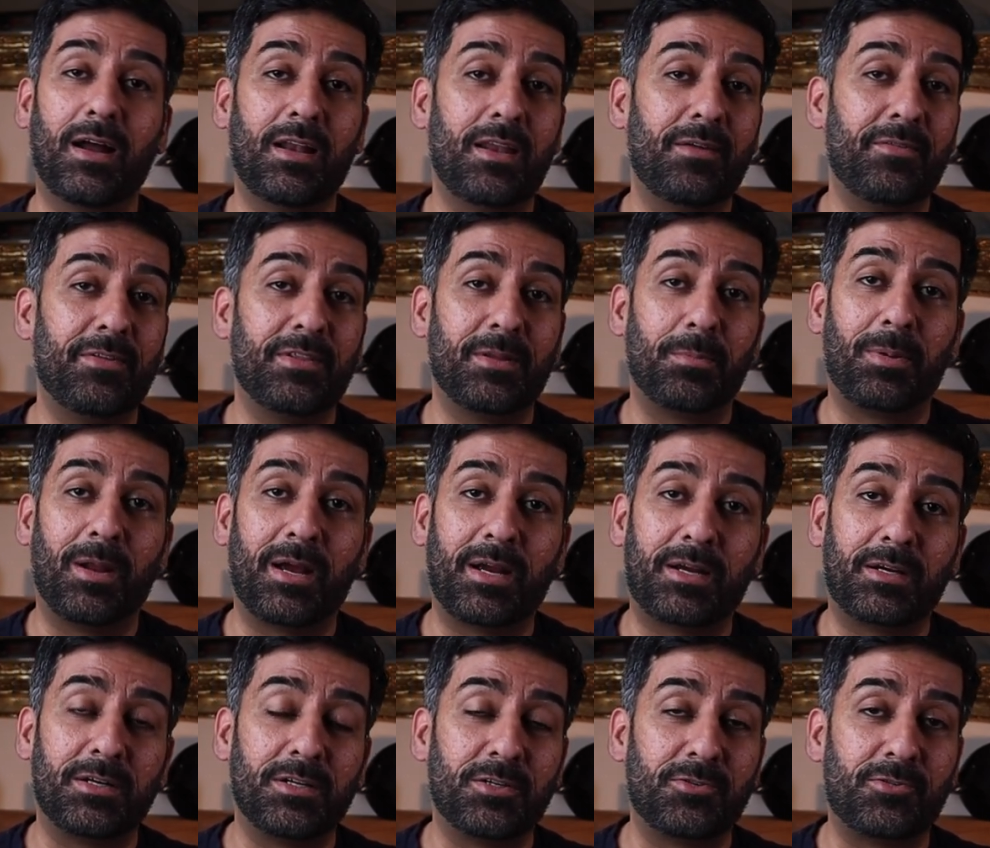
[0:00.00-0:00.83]
i live in the
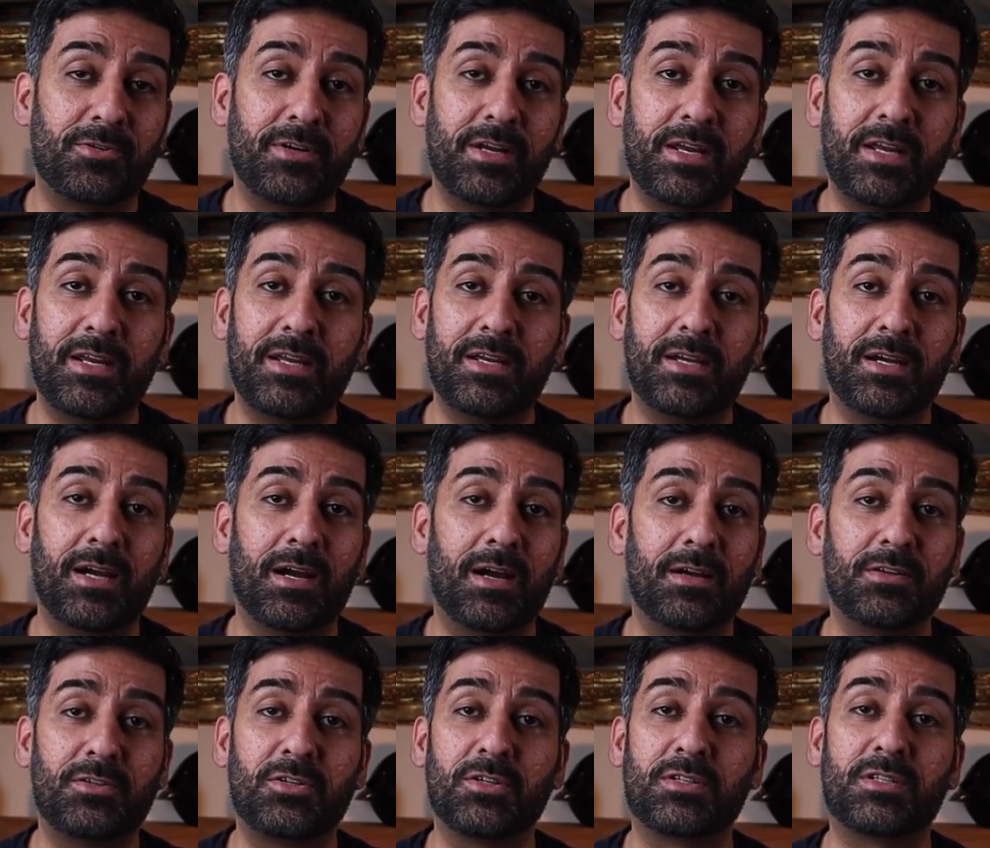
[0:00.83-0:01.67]
black country
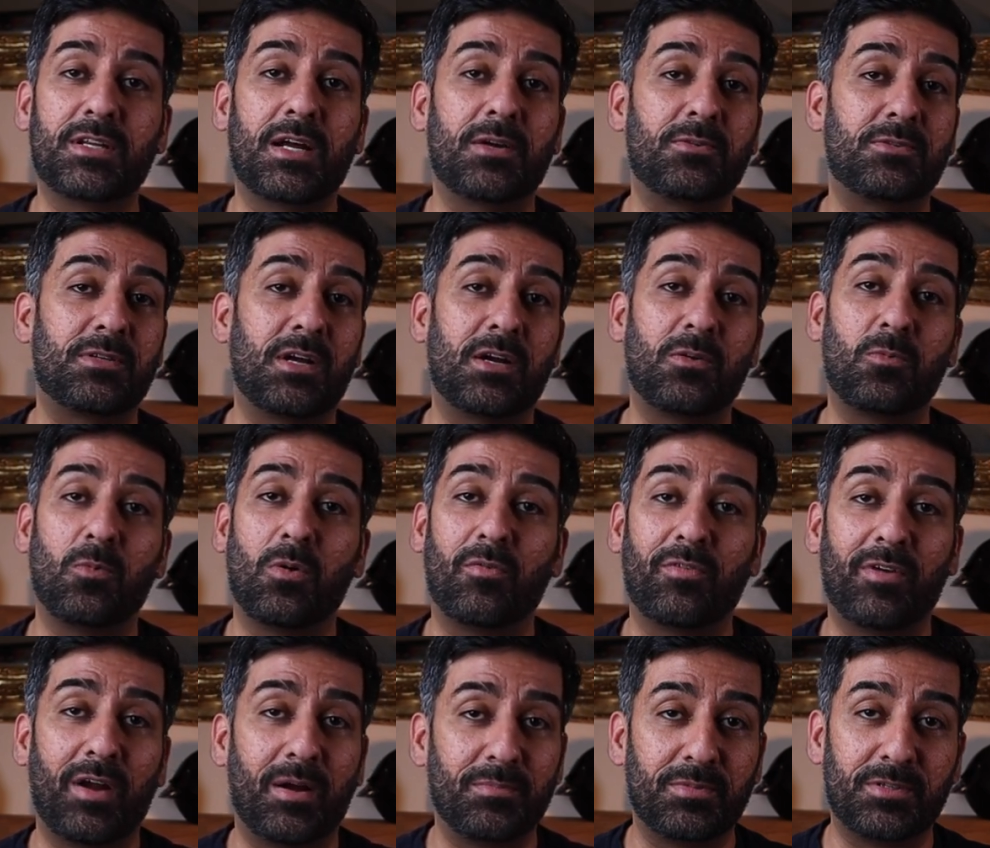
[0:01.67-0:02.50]
uh, just outside
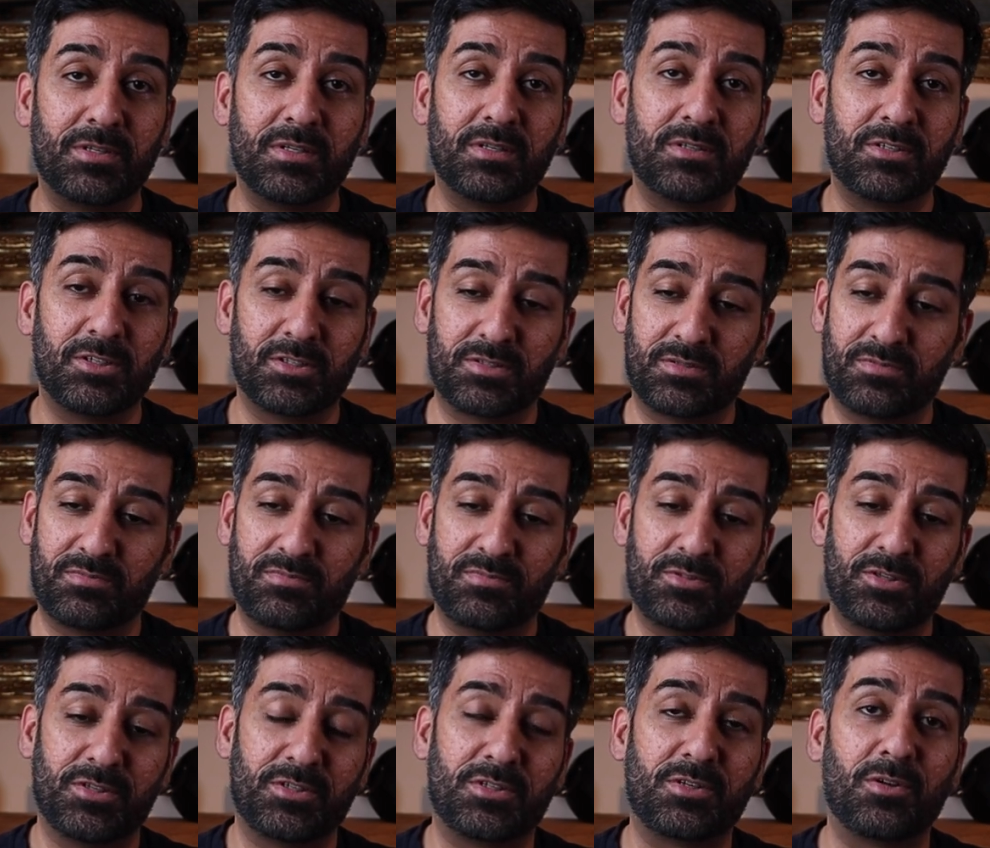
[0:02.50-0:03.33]
wolverhampton just
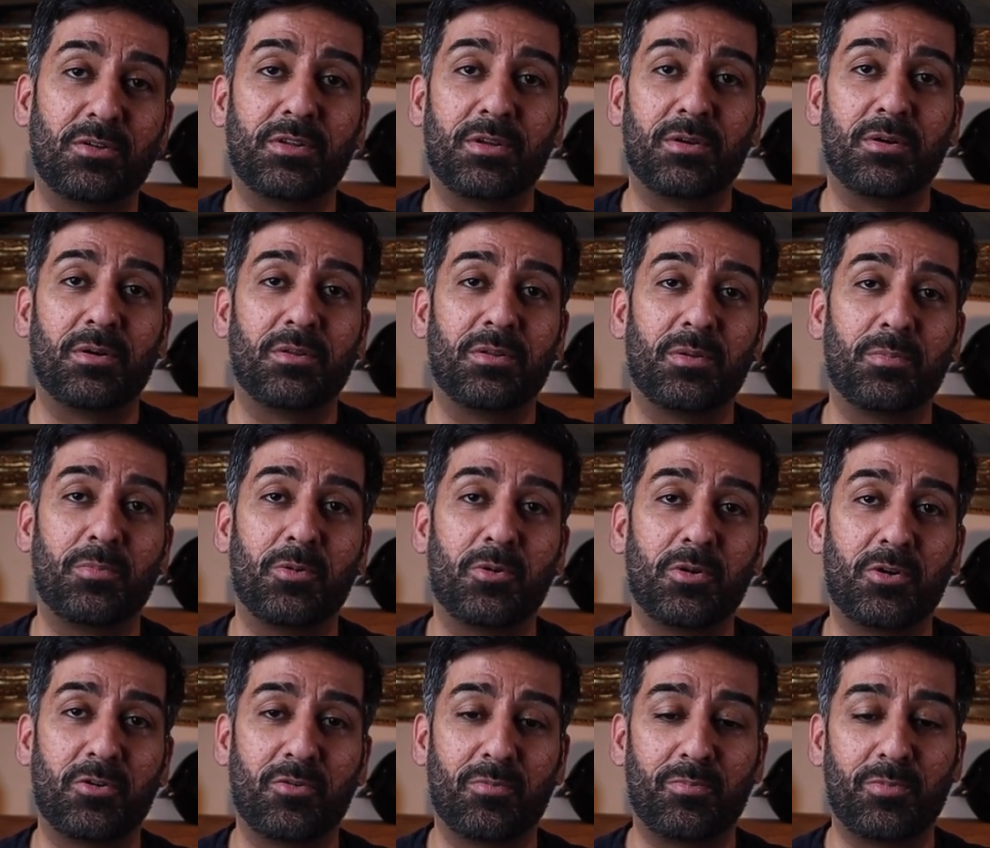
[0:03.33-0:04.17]
just on the on the
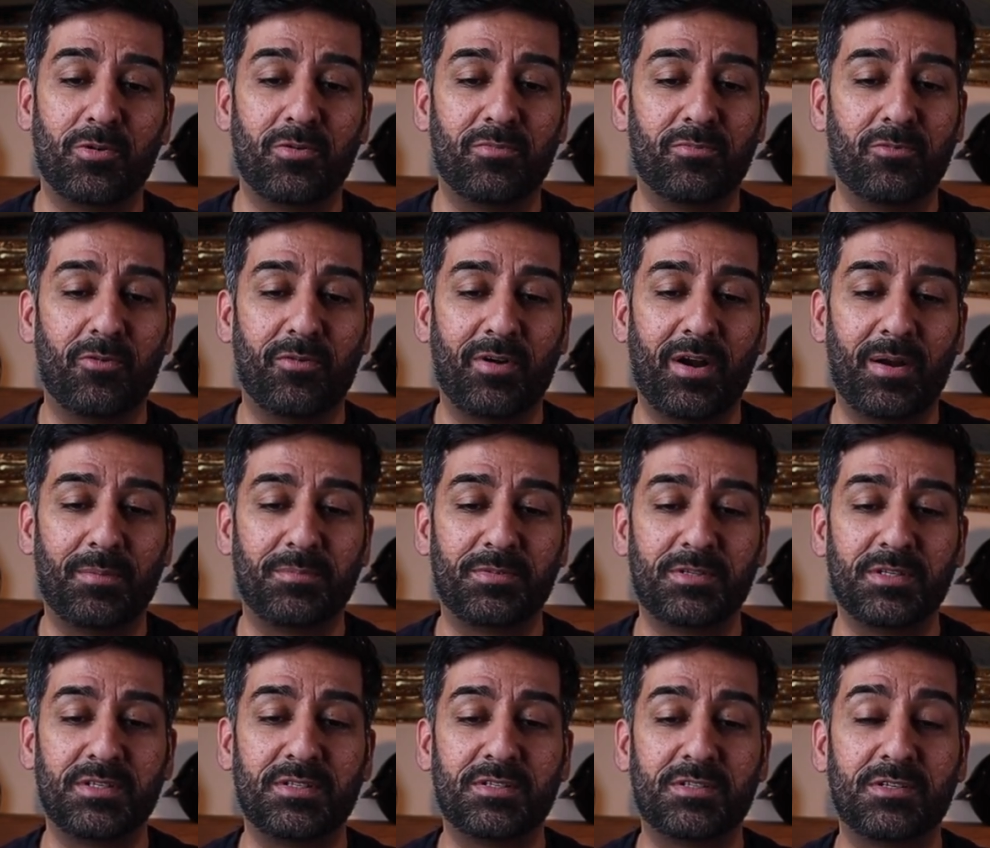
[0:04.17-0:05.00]
border of
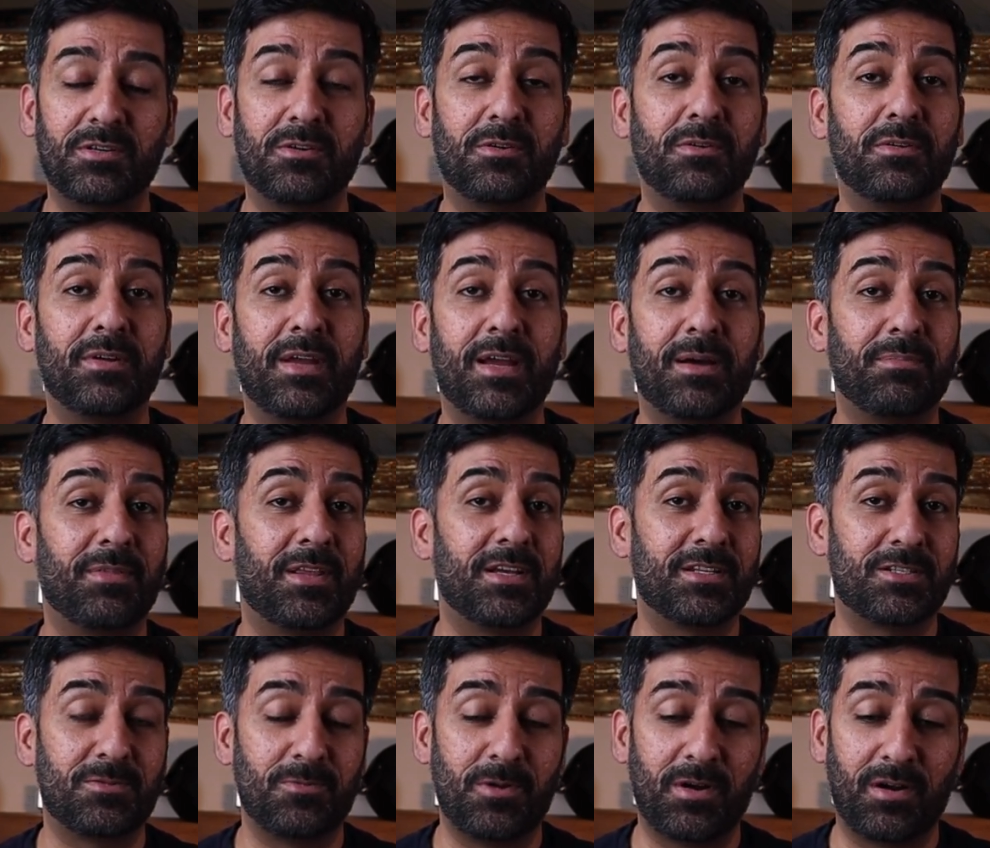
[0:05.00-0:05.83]
wolverhampton so yeah
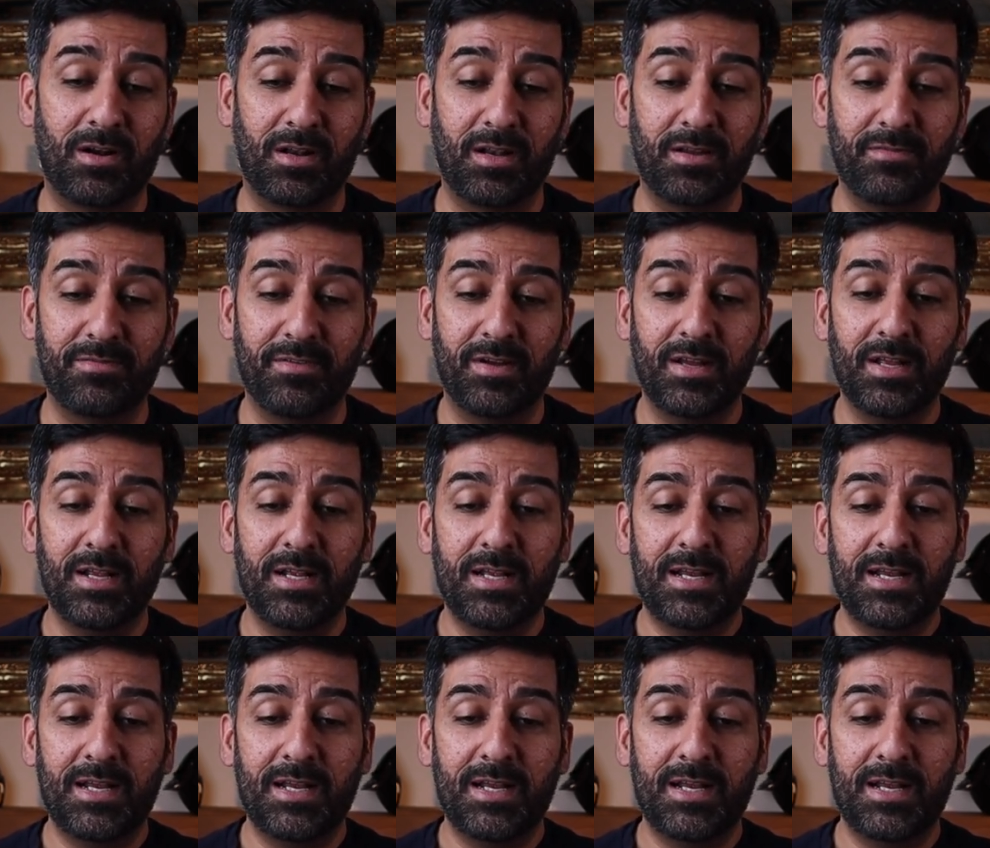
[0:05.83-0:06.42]
that's where i live